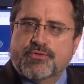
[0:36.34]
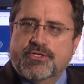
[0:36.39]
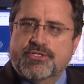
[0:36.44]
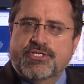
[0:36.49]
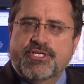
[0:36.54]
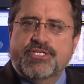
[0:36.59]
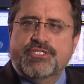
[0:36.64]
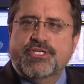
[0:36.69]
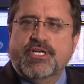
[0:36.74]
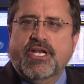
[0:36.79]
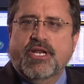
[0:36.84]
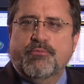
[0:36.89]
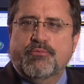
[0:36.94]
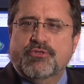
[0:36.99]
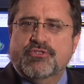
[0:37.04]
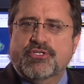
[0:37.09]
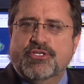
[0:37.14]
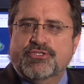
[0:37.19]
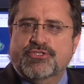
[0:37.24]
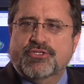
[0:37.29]
strategically
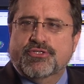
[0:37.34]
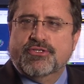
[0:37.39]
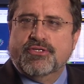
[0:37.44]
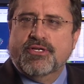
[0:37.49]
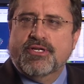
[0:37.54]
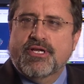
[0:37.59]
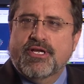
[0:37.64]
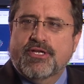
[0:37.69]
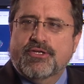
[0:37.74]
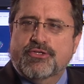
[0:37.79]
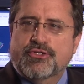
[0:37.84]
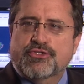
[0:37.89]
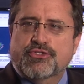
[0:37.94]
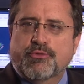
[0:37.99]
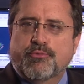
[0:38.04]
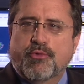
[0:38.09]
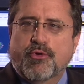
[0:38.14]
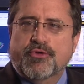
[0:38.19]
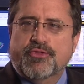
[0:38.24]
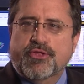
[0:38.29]
positioned to
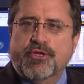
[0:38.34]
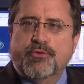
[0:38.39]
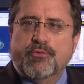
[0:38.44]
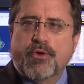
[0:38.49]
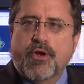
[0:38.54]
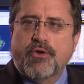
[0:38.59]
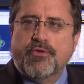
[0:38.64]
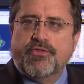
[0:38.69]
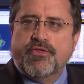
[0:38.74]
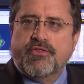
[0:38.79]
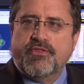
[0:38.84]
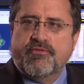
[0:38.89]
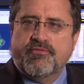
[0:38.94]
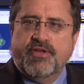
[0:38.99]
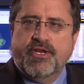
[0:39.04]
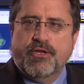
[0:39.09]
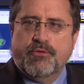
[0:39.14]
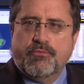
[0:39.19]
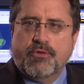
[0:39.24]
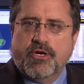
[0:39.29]
support the growth of the
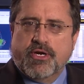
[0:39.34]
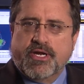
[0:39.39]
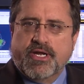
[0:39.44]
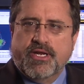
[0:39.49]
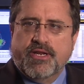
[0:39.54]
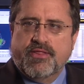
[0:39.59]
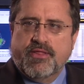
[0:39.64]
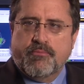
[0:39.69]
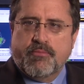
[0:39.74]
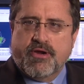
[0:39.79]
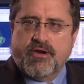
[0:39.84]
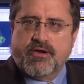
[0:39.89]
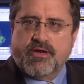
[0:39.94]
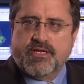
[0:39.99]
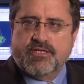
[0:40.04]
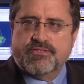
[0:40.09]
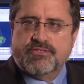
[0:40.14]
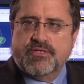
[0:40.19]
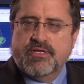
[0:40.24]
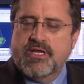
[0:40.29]
video market in the
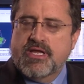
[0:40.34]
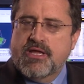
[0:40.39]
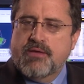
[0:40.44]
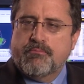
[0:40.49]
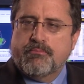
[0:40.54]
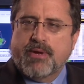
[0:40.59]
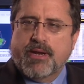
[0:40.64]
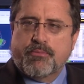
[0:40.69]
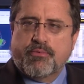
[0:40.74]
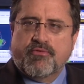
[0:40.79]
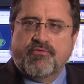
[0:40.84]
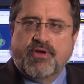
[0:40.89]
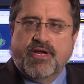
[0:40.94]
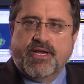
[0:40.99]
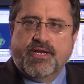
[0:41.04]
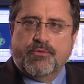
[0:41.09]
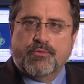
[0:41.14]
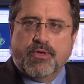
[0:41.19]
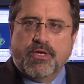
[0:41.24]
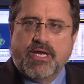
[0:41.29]
Americas by
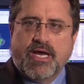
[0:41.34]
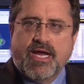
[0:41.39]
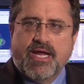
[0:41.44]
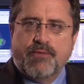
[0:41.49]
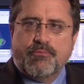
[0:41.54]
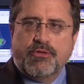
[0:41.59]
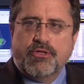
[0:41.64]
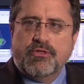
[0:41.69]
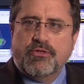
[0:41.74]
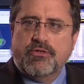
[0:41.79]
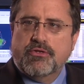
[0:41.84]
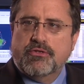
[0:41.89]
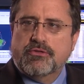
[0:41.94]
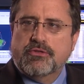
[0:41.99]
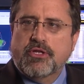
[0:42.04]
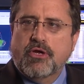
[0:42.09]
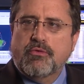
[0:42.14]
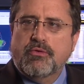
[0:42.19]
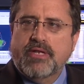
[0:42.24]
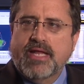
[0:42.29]
providing reliable,
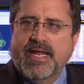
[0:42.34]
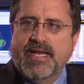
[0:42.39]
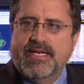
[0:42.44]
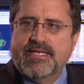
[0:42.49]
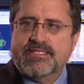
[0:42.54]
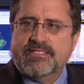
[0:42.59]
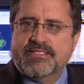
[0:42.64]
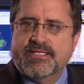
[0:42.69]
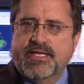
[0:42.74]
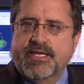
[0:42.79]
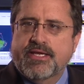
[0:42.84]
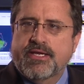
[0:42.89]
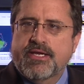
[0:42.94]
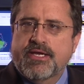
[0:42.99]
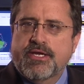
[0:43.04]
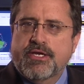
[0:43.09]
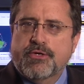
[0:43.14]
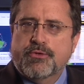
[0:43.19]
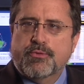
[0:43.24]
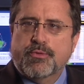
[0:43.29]
low latency,
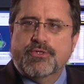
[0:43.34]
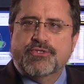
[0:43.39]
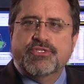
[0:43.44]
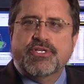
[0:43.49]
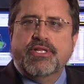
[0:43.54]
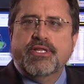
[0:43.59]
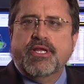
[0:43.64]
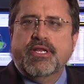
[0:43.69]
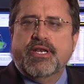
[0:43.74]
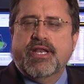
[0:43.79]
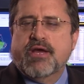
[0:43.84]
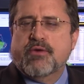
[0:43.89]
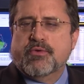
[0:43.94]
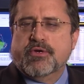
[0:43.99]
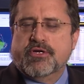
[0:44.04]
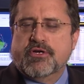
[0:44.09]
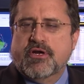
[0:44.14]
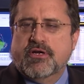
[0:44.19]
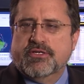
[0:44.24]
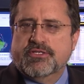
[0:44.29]
resilient
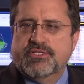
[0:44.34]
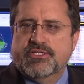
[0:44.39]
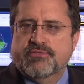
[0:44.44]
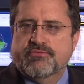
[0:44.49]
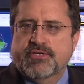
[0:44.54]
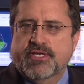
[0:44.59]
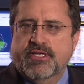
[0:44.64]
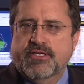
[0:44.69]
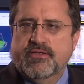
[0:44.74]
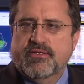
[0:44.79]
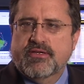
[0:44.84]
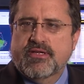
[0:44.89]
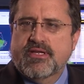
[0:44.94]
network connectivity.